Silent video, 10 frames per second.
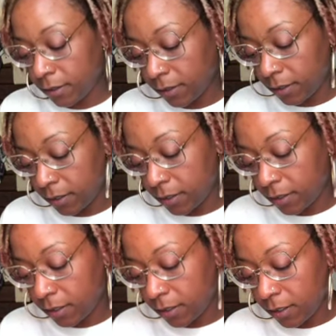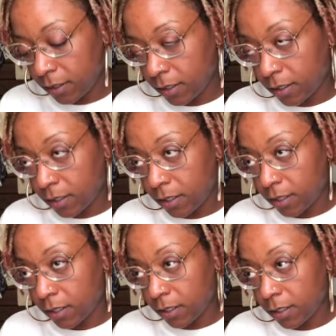
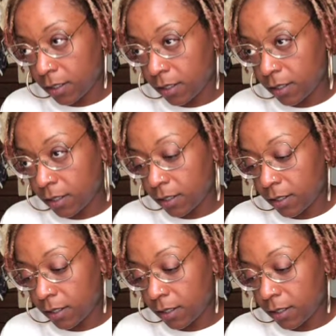No one is speaking in this clip.